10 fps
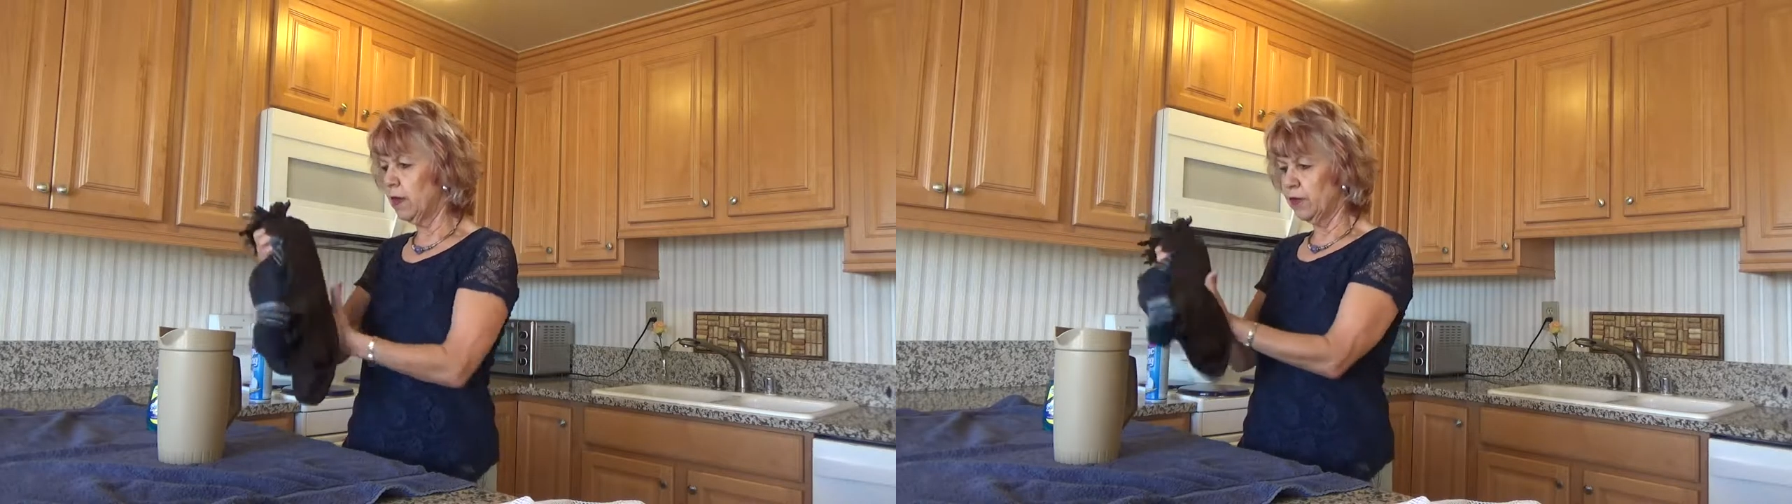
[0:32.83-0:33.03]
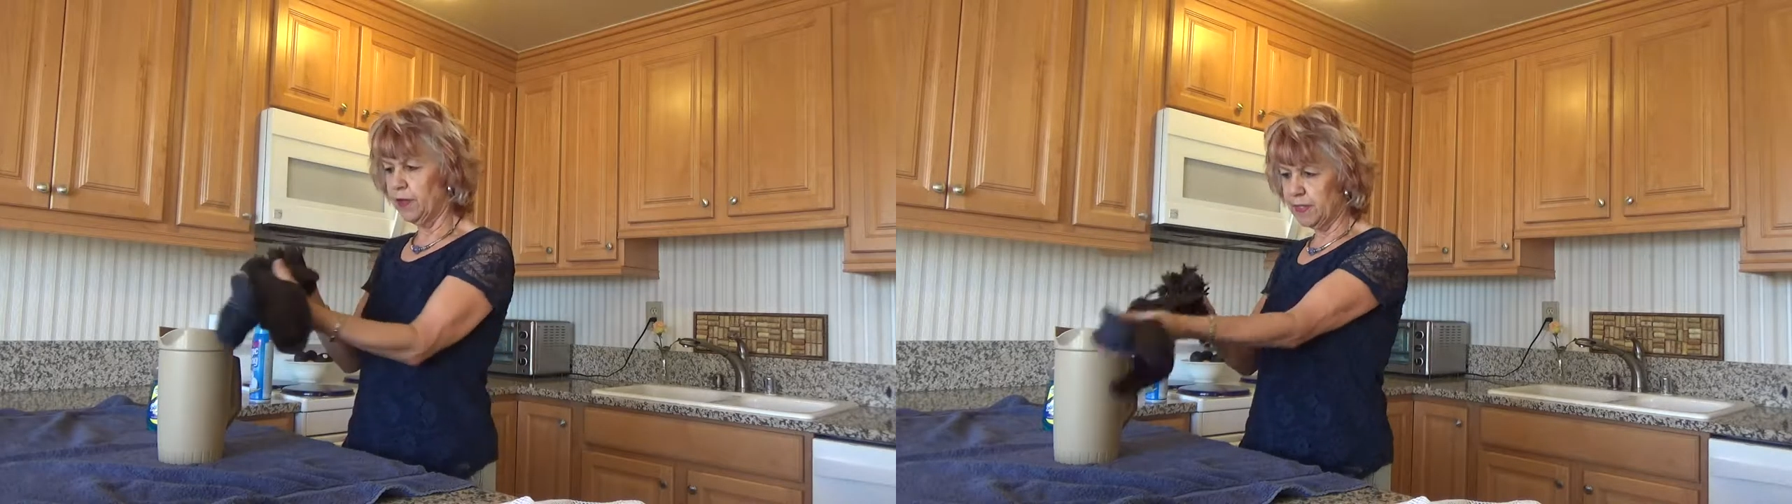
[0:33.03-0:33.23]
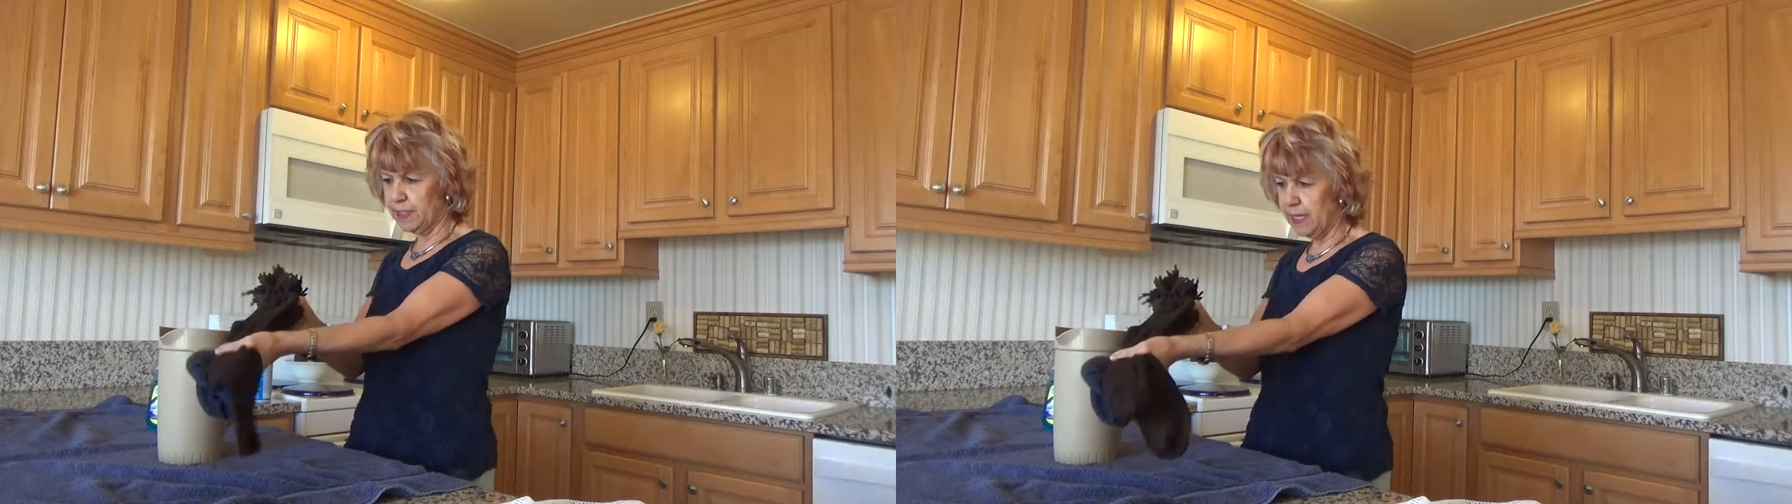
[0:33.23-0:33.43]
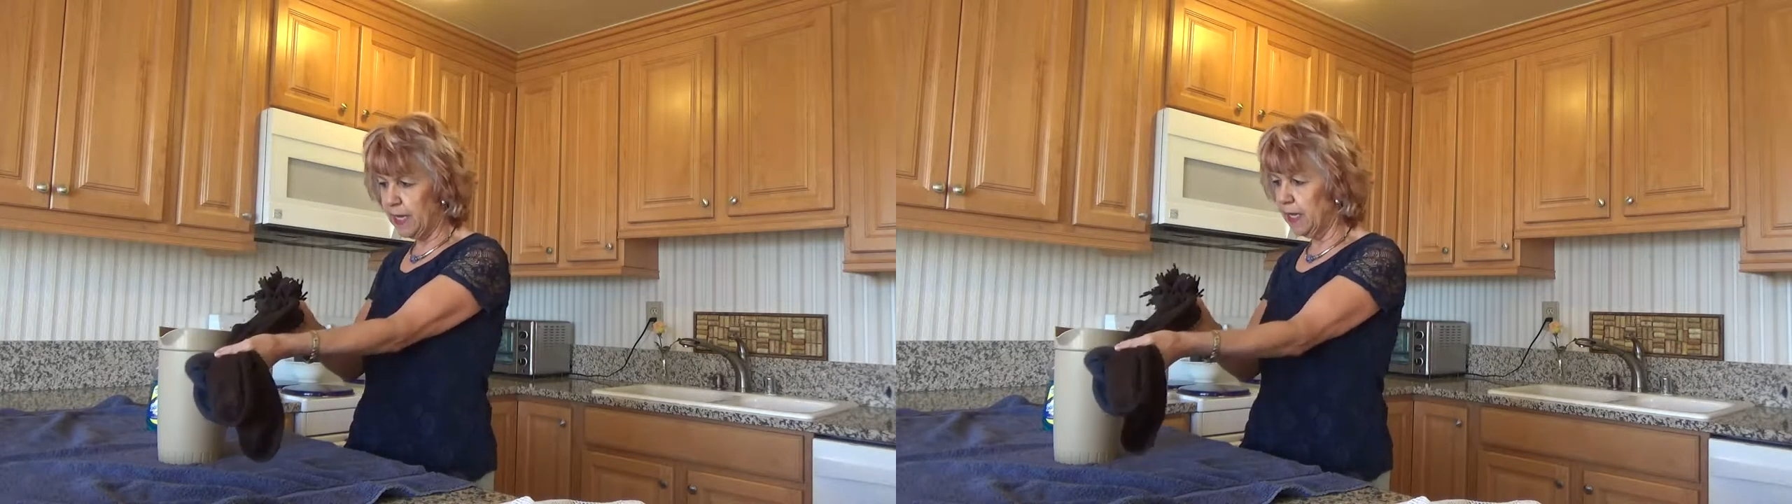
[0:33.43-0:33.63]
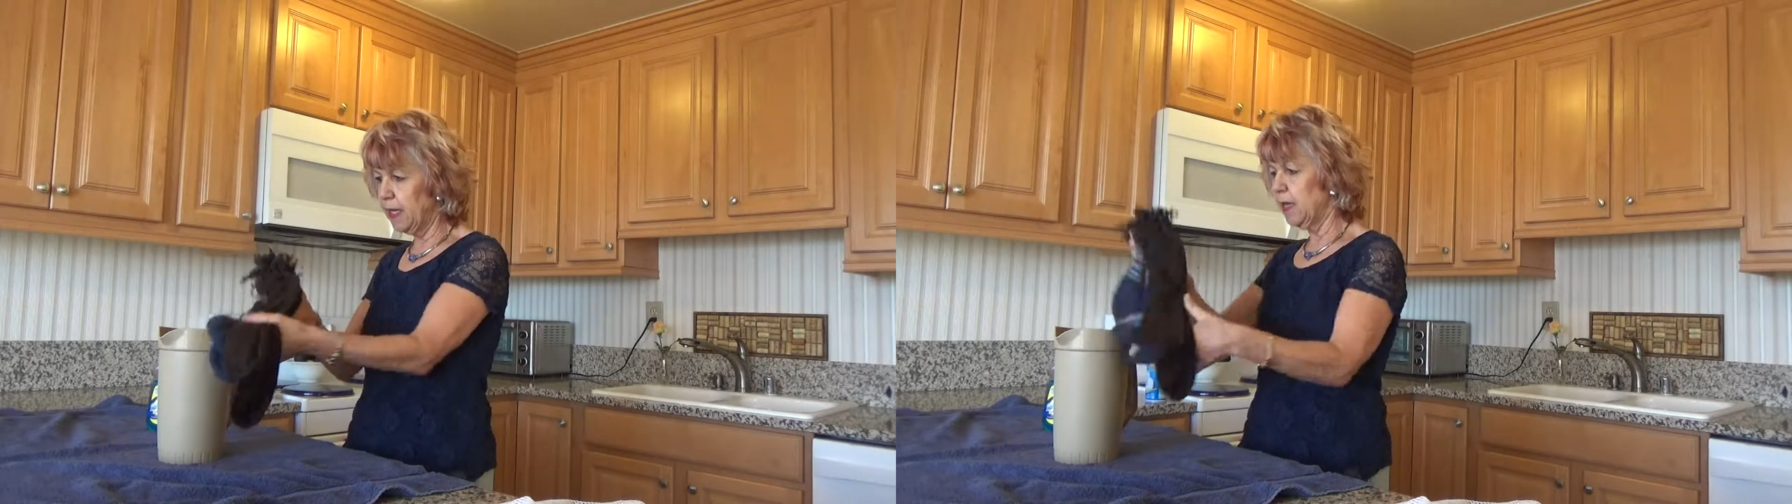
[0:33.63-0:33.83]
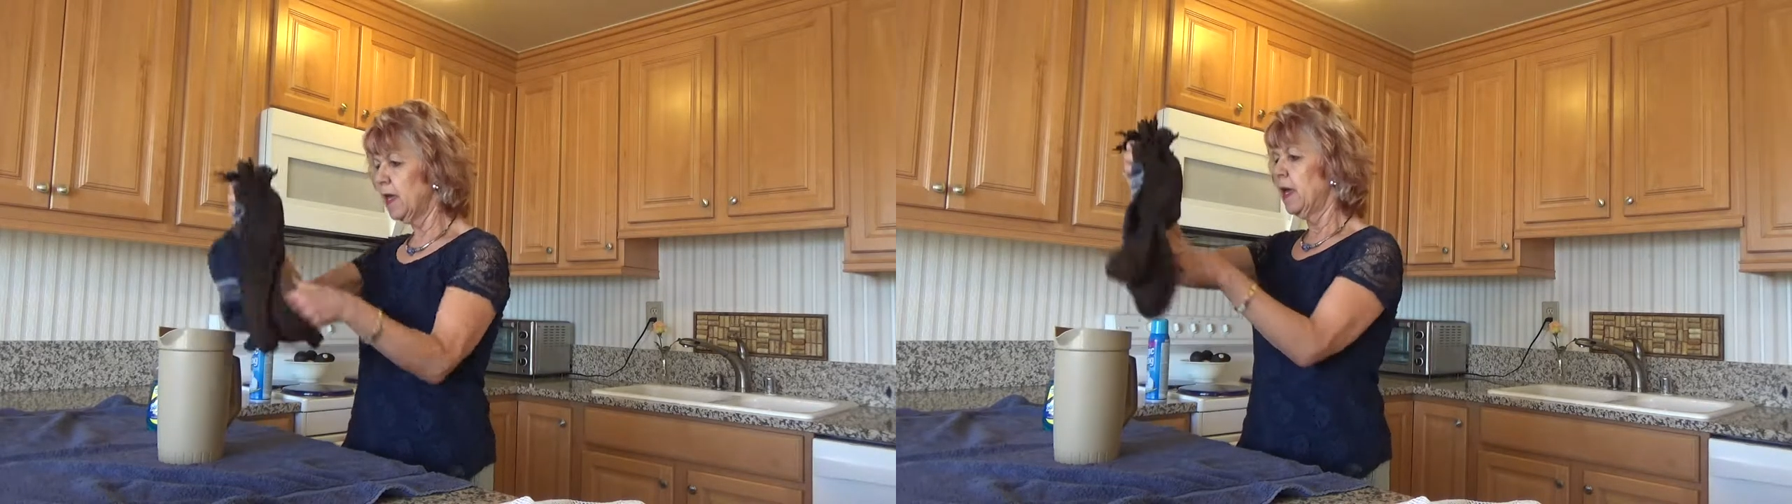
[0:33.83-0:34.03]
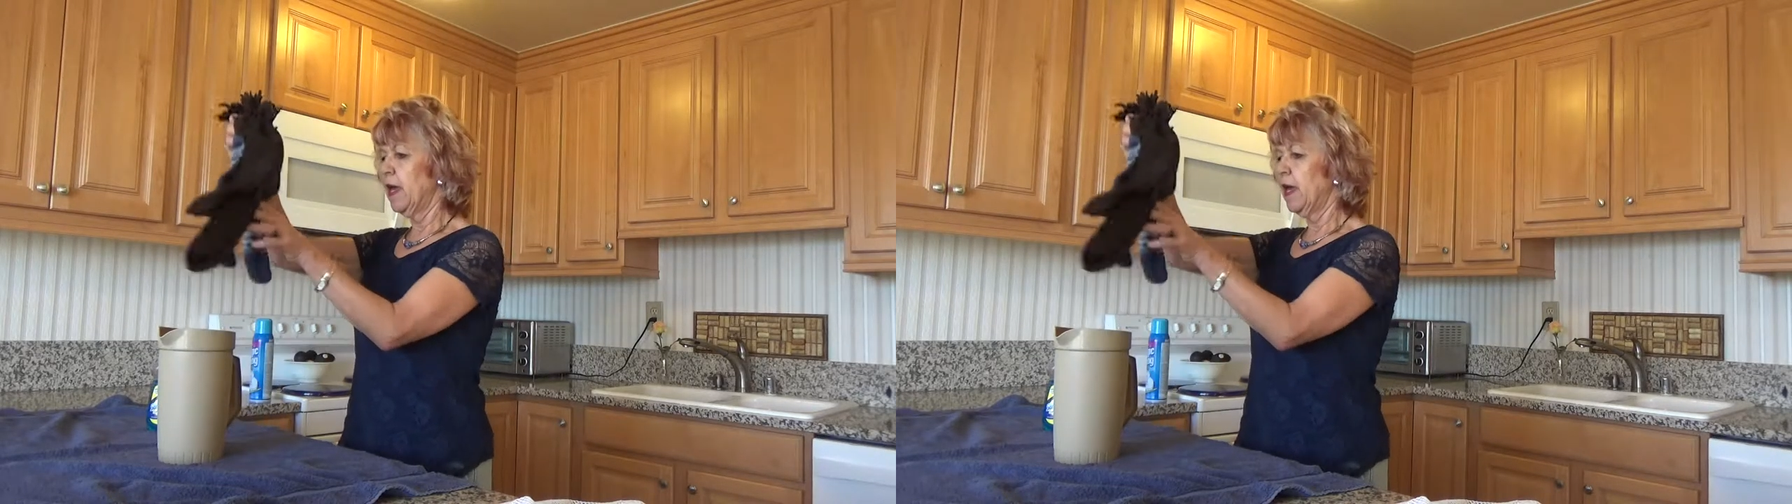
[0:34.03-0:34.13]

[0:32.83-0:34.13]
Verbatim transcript: under the sink,